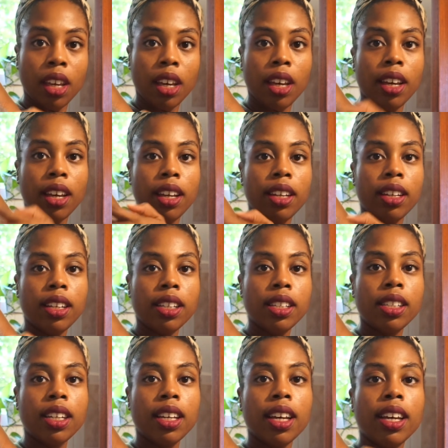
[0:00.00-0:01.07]
That's
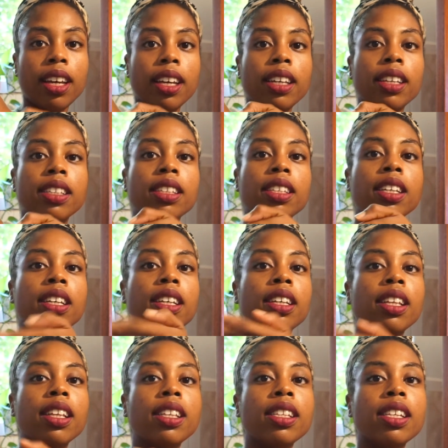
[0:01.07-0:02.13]
it, guys.
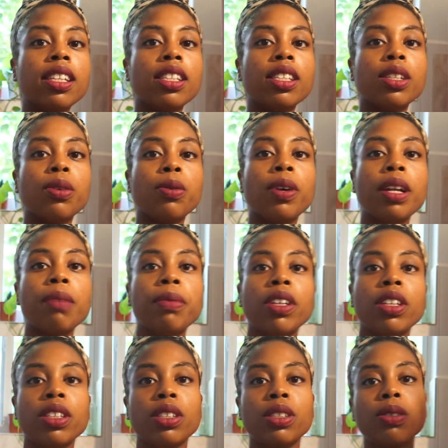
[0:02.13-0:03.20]
That's it. So what I'm
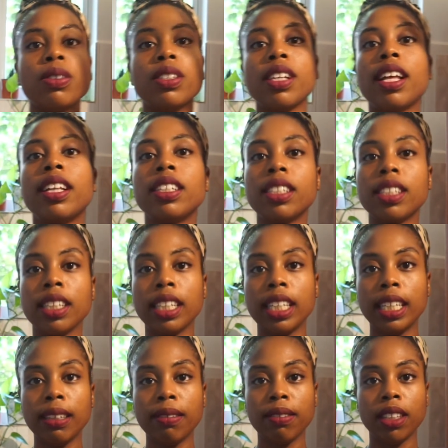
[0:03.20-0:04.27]
gonna do is I'll just
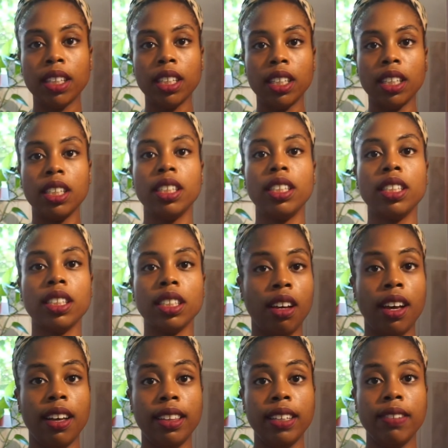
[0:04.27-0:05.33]
leave these.
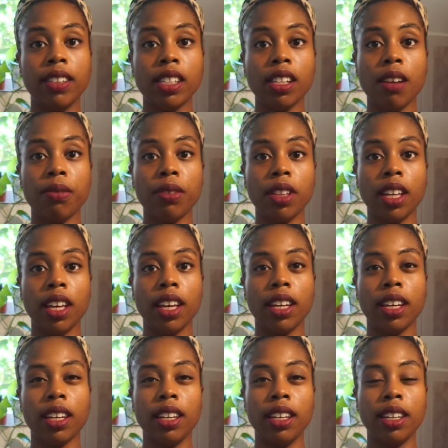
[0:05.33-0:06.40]
I'll leave this on for
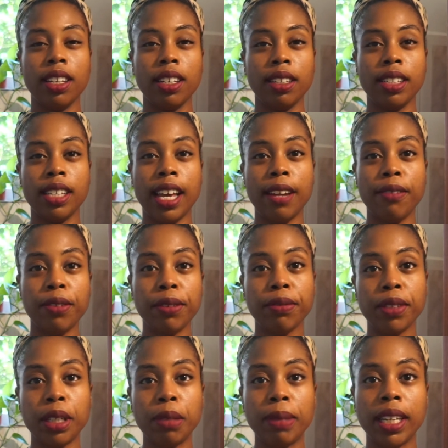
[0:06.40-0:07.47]
like
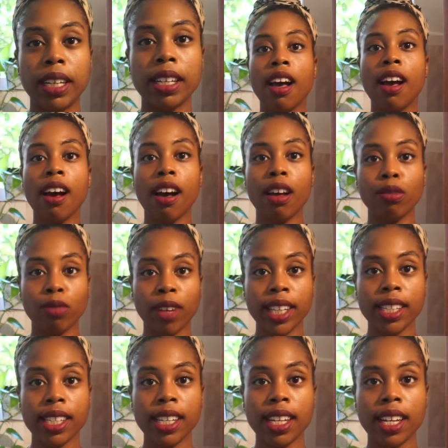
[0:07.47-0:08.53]
10-15 minutes. I'll
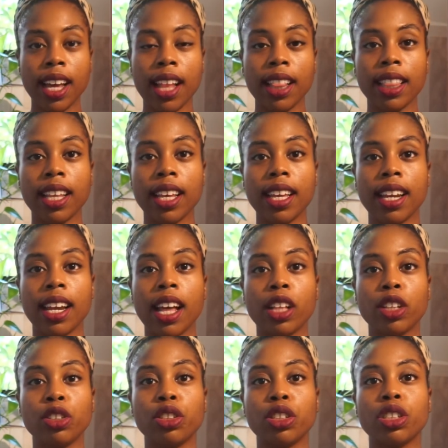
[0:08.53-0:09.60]
rinse it, and then
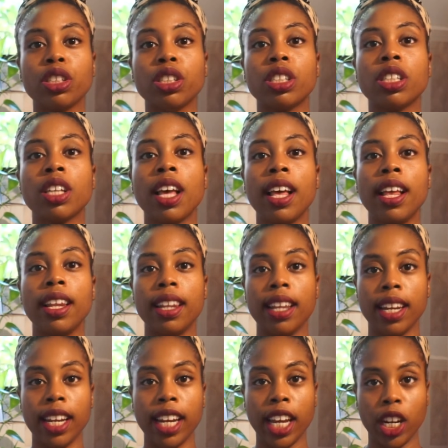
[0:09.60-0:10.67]
I'll just
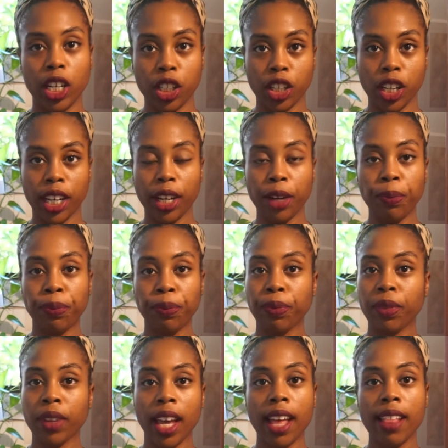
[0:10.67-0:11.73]
let it air dry,
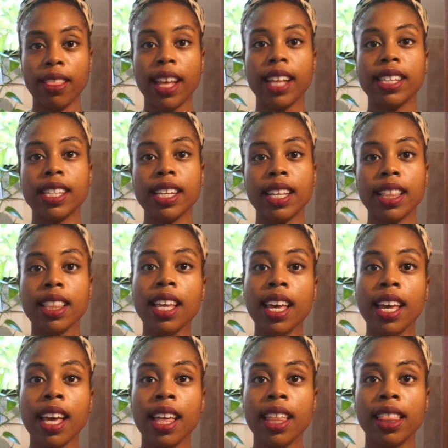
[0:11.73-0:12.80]
and that's it.
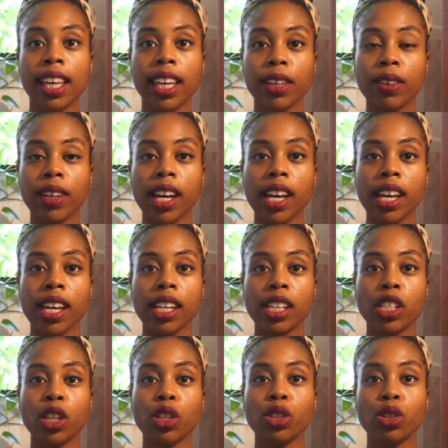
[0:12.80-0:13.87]
Thank you
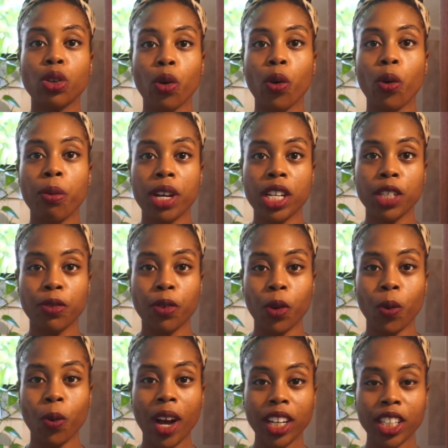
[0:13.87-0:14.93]
guys so much for
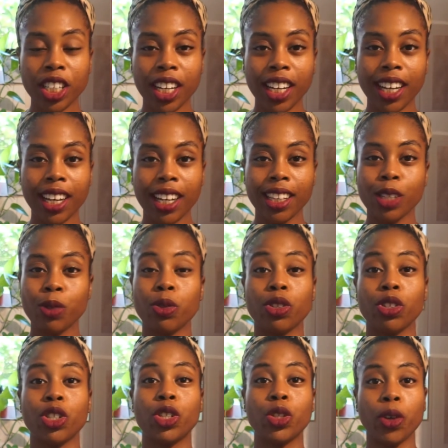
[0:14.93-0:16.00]
watching. This was
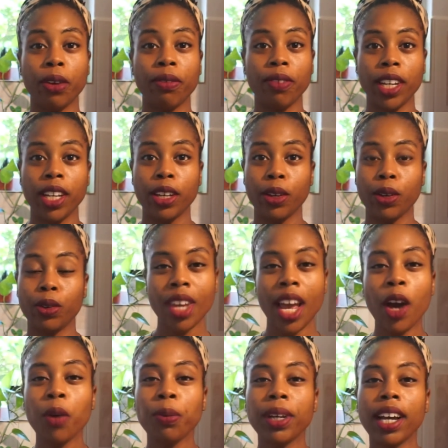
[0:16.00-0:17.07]
a short video. I
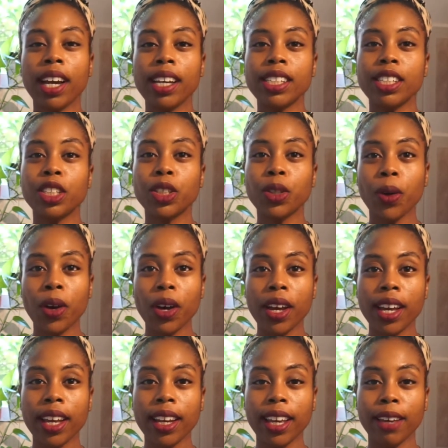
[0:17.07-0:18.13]
hope you guys
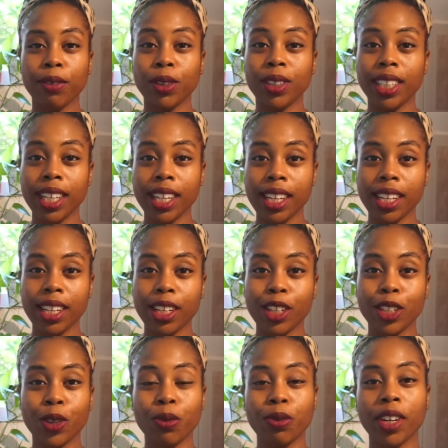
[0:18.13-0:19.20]
enjoyed. If you
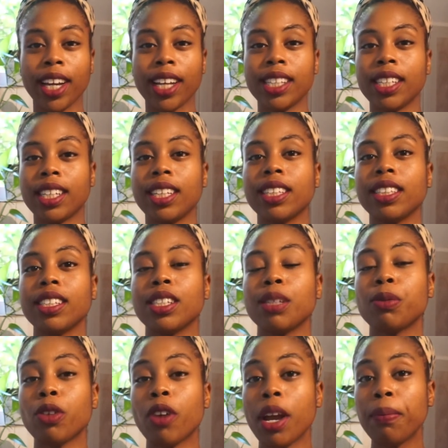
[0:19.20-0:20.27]
did, don't forget to click the
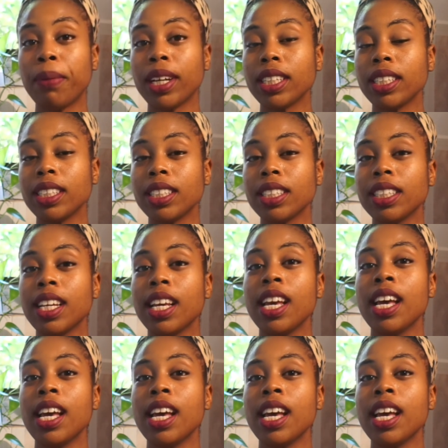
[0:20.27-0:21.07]
subscribe button,